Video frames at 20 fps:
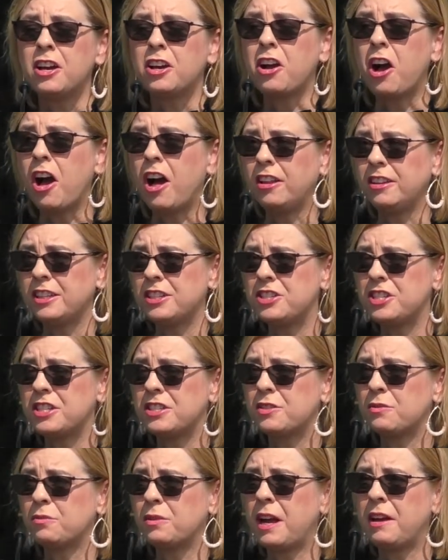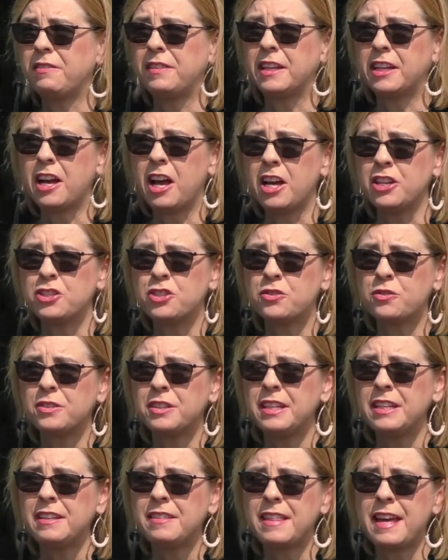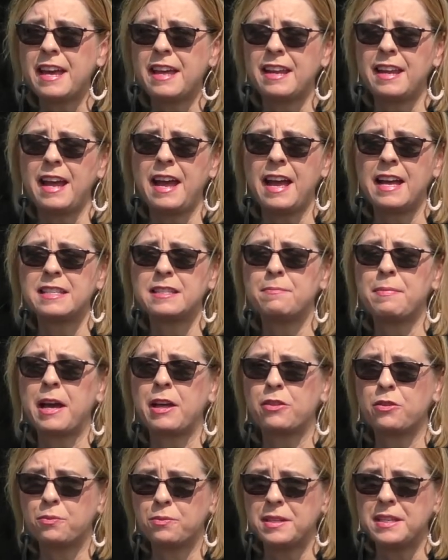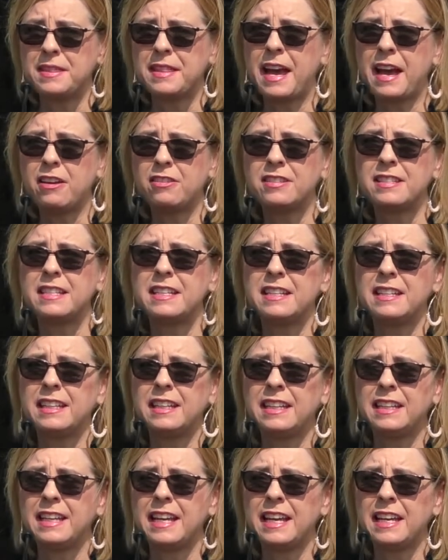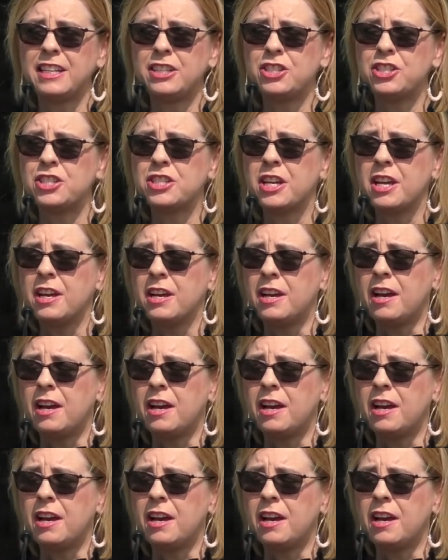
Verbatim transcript: colleges around the country that has about 3,000 engaged